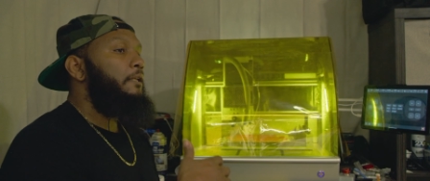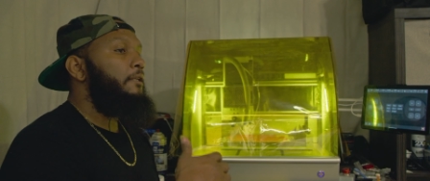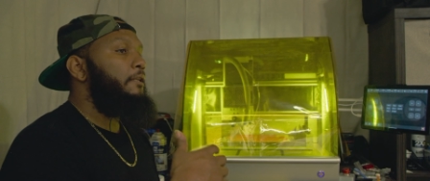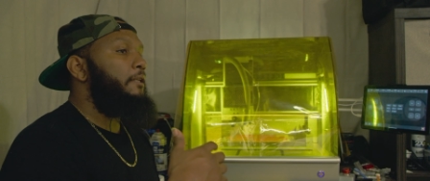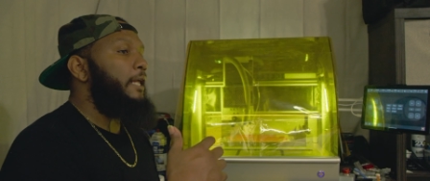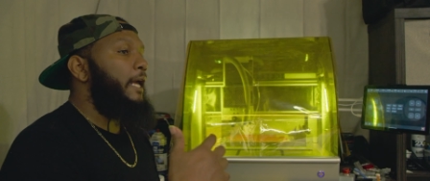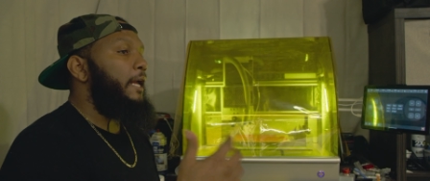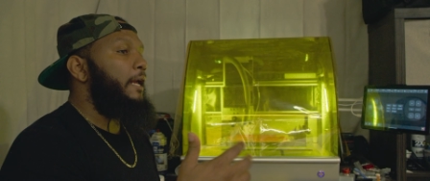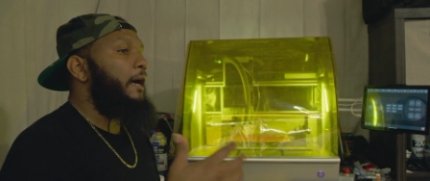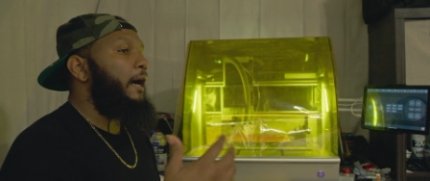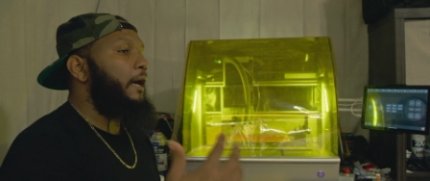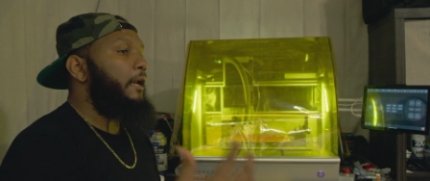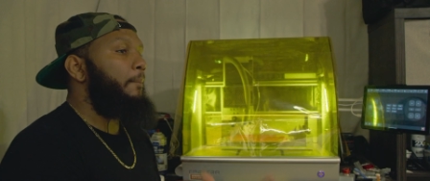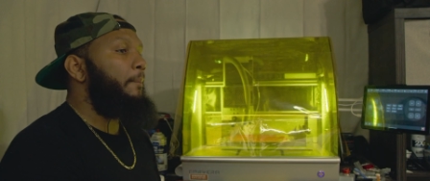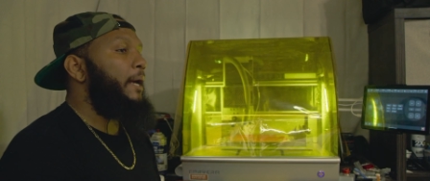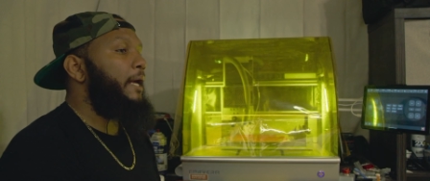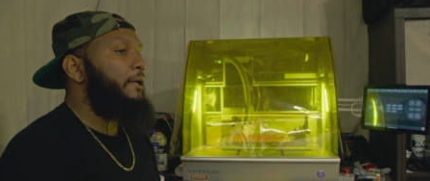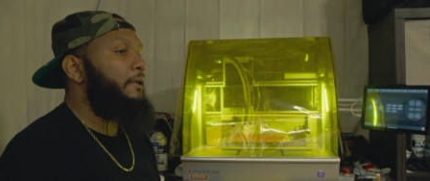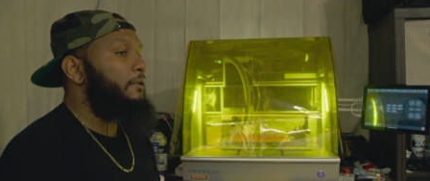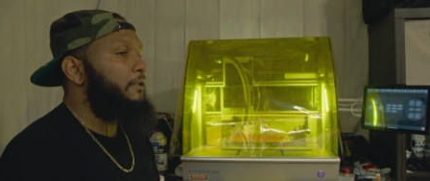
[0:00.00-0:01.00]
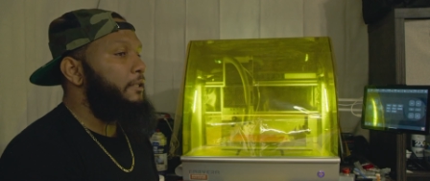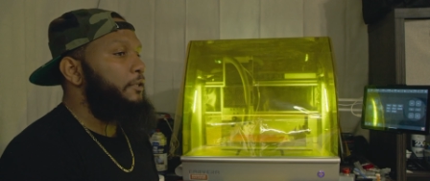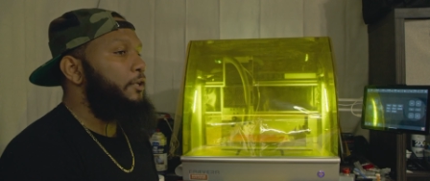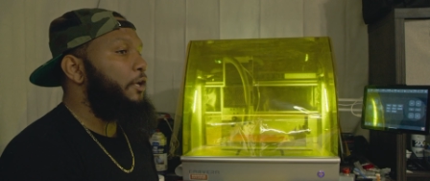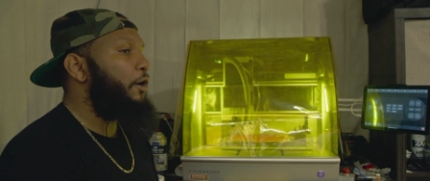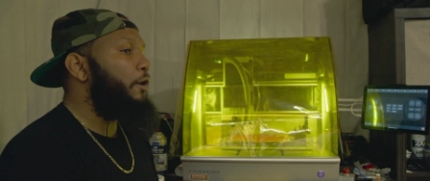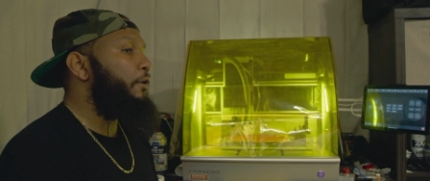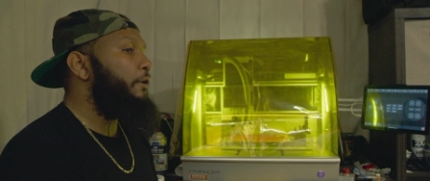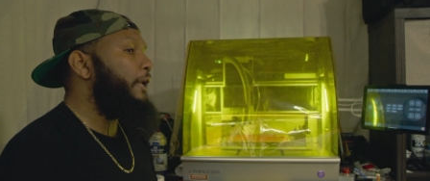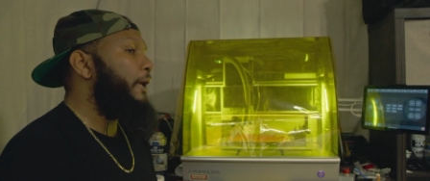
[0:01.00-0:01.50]
they automatically
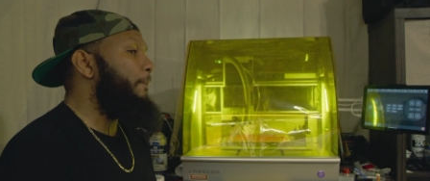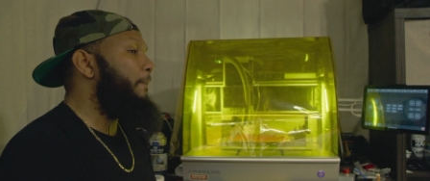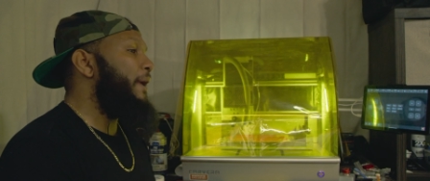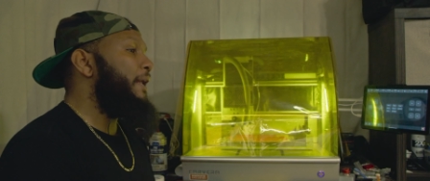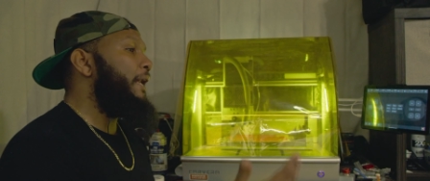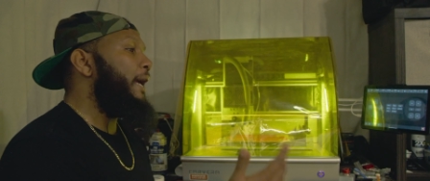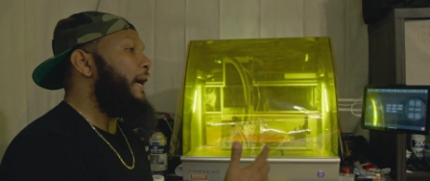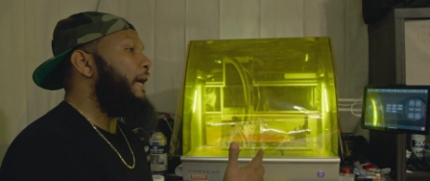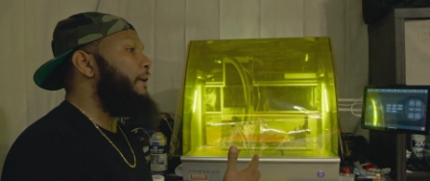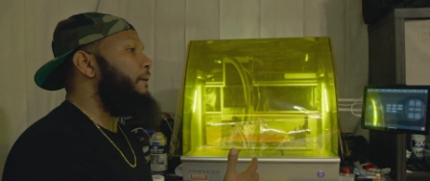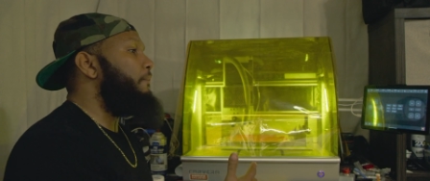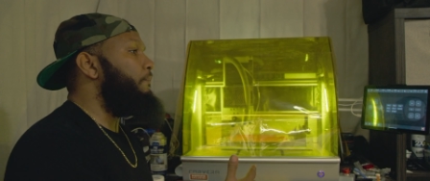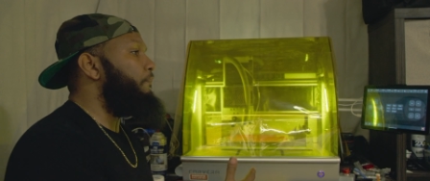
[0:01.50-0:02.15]
know, and they may not,